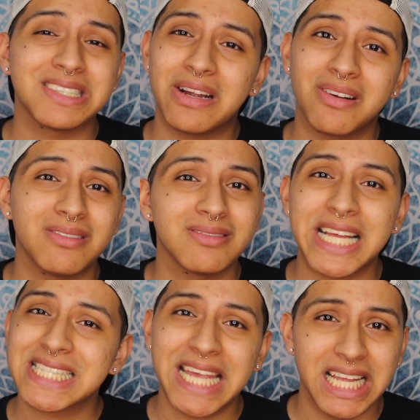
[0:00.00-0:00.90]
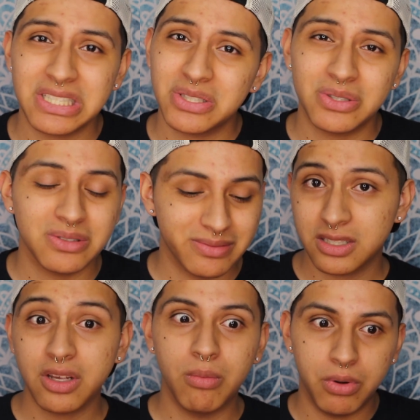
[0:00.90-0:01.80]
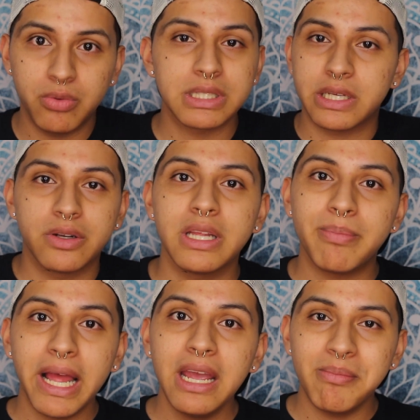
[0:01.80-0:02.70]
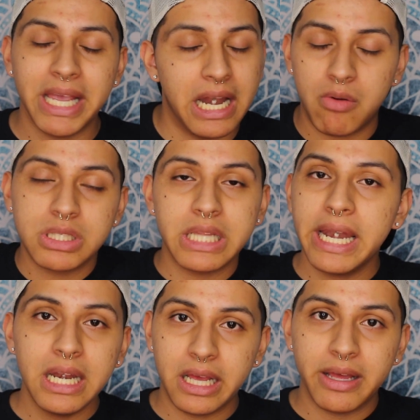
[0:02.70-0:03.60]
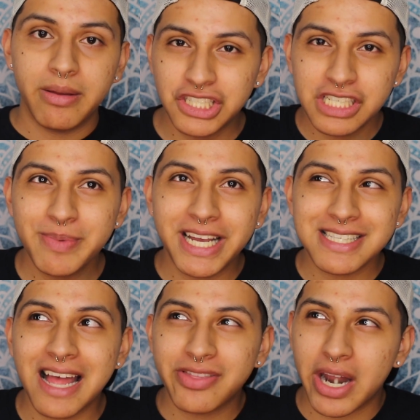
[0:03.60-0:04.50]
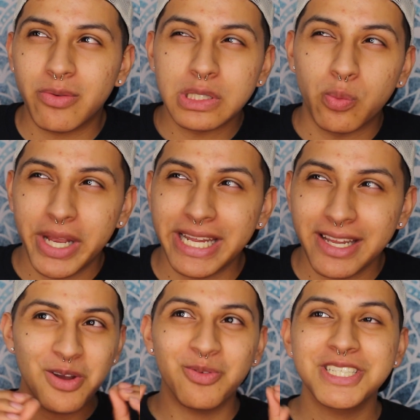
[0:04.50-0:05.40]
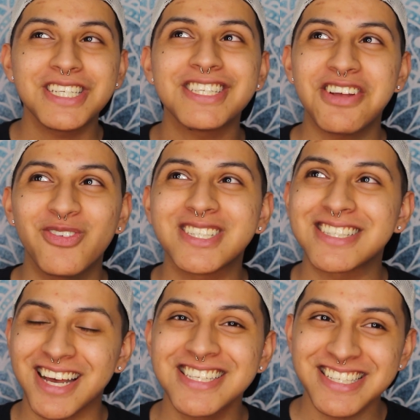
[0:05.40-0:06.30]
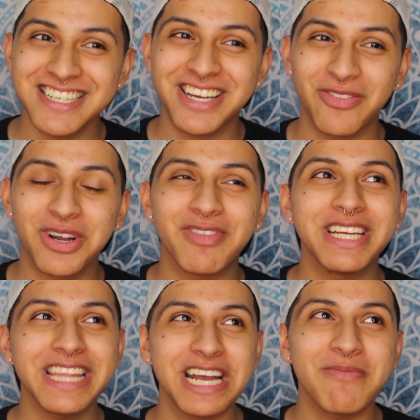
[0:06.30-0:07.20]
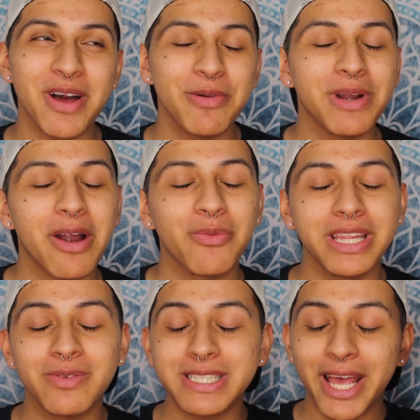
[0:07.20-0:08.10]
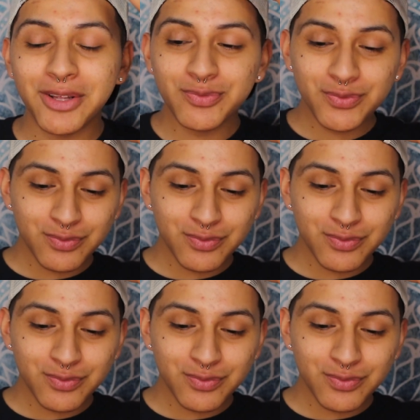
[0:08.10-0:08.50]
girl, that's canceled. So Boo was literally playing me and I was letting him just because I thought I was winning, which is so disgusting whenever I think about it. But I really was like,